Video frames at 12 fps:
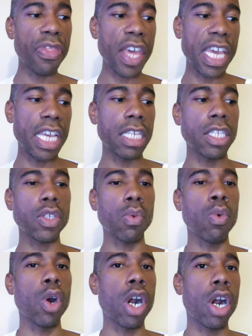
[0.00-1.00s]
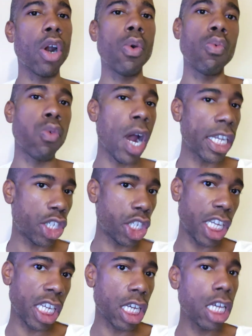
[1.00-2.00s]
Things were
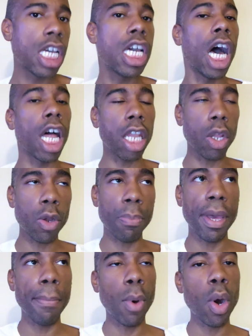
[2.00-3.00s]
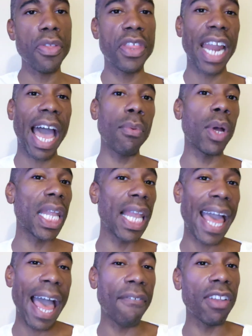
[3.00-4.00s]
rushing a little bit more than I
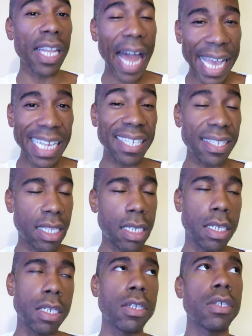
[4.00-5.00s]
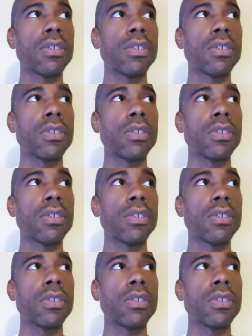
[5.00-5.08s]
would have liked.